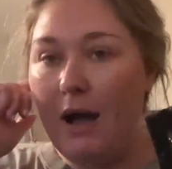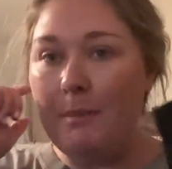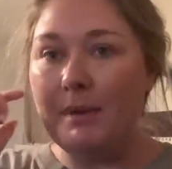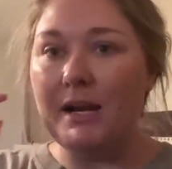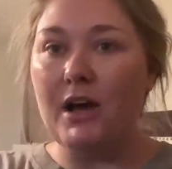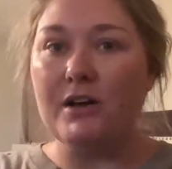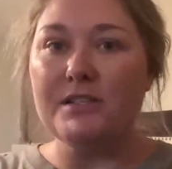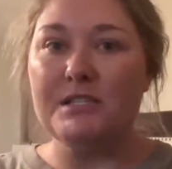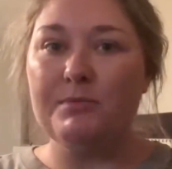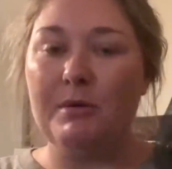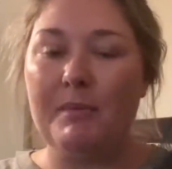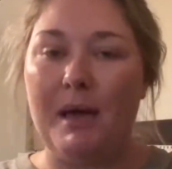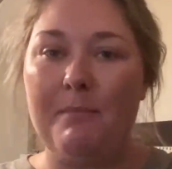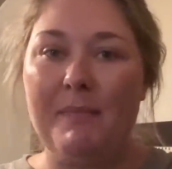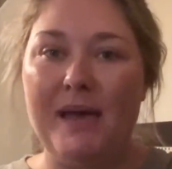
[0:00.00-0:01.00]
I'm gonna also put
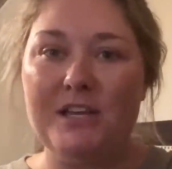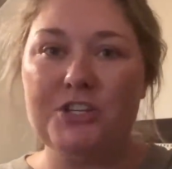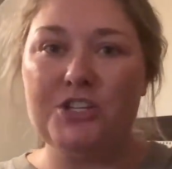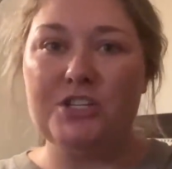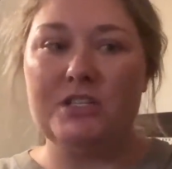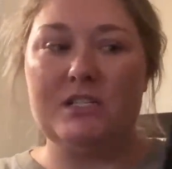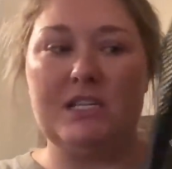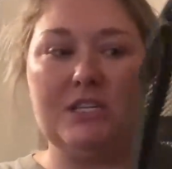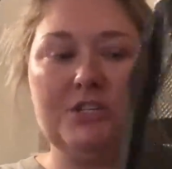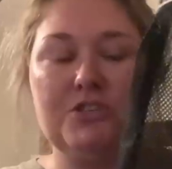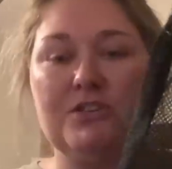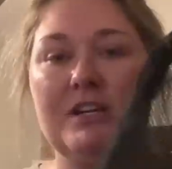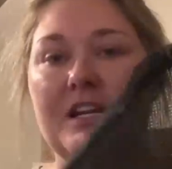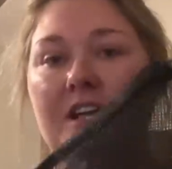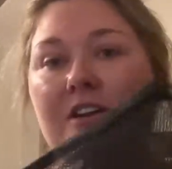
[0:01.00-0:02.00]
my mesh
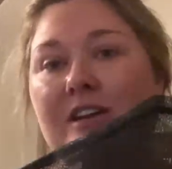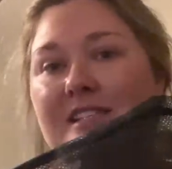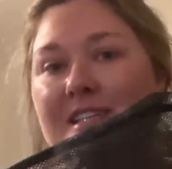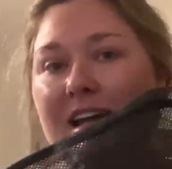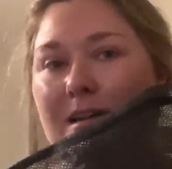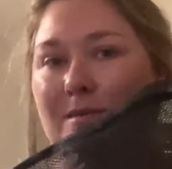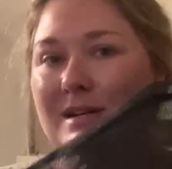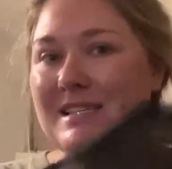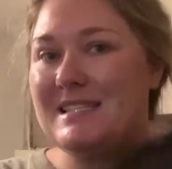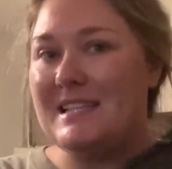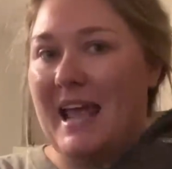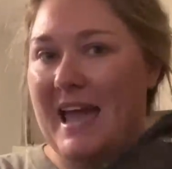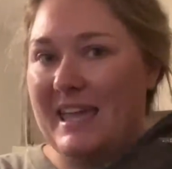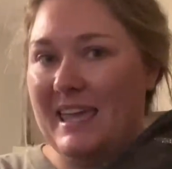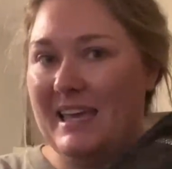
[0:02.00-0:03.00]
t-shirt in here because I don't wanna snag